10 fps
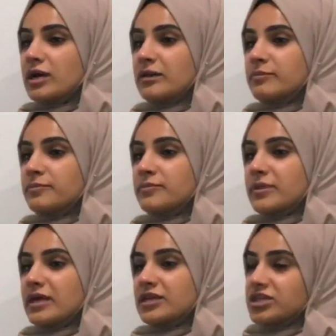
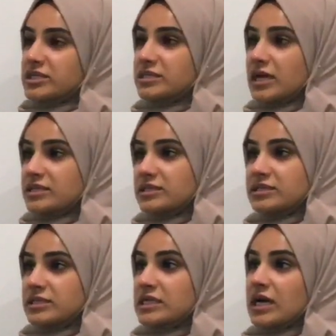NHS
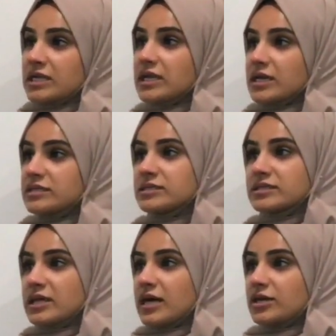identity
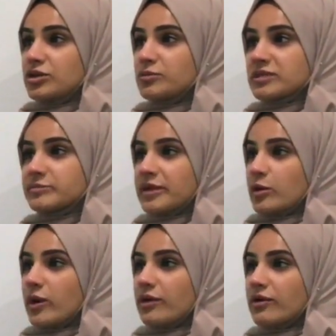guidelines that you must be
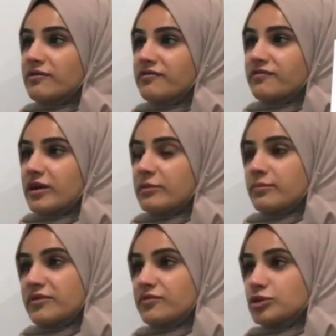aware of
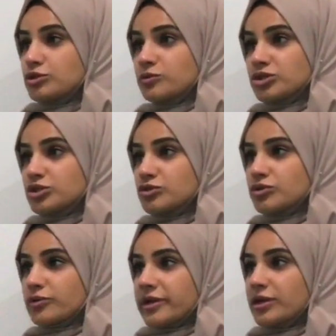if you do wish to
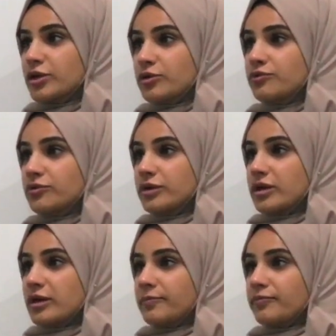create your
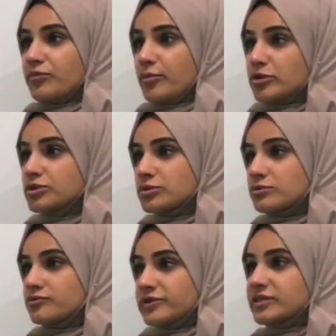own
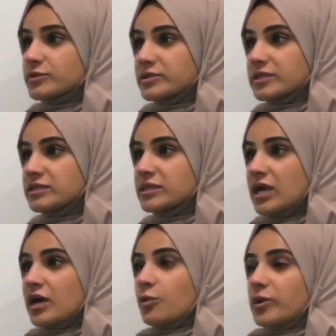promotional resources.
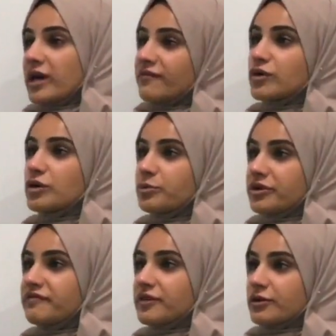We have got a
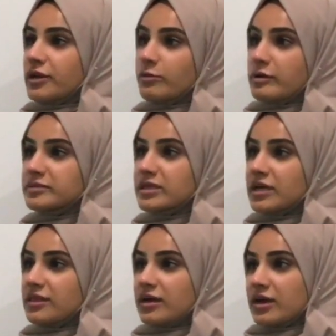briefing on our
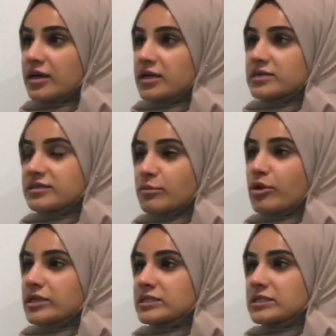website that
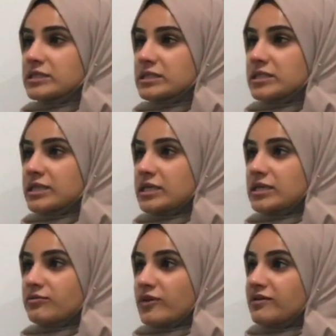summarises
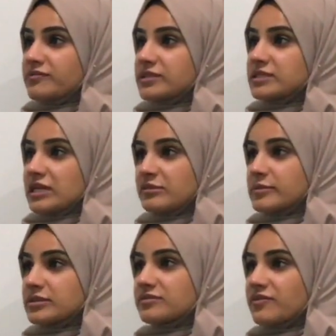the relevant
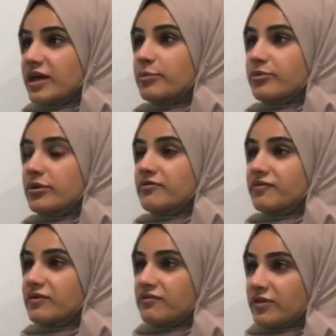elements of that
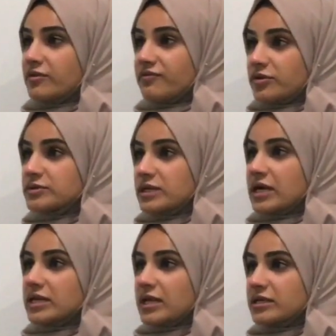of those
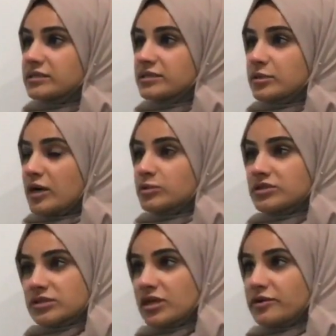guidelines. So I would
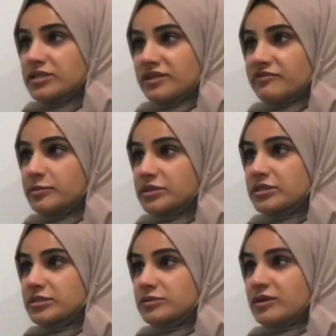encourage
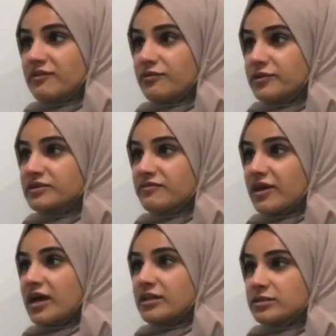everybody to have a read of
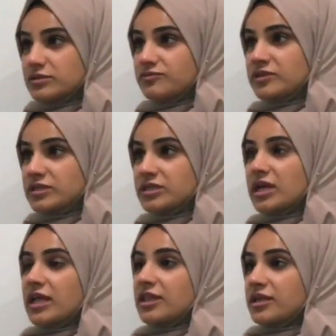that and to read
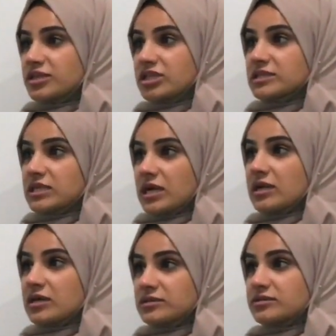the NHS
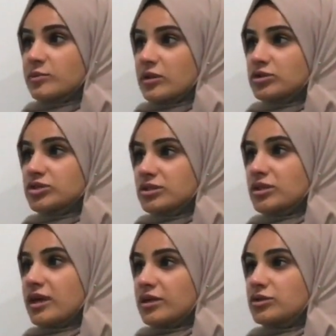guidelines as well, just so
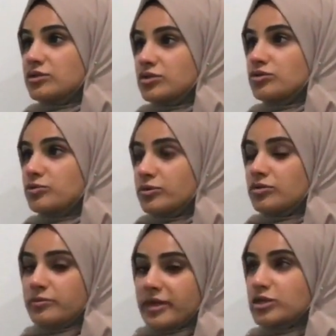that
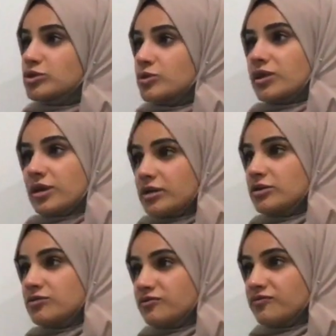you make sure that
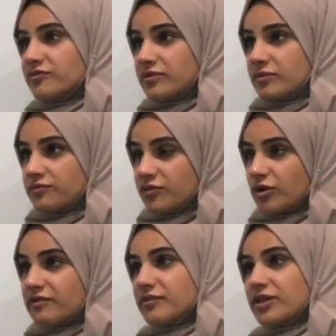you've
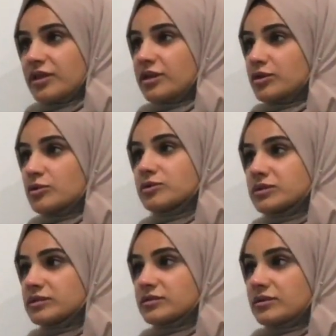got everything in
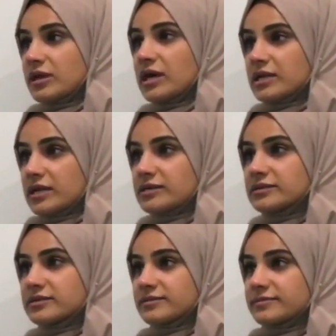accordance to the
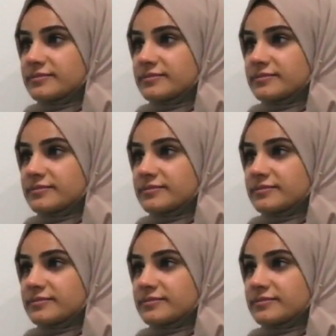guidelines.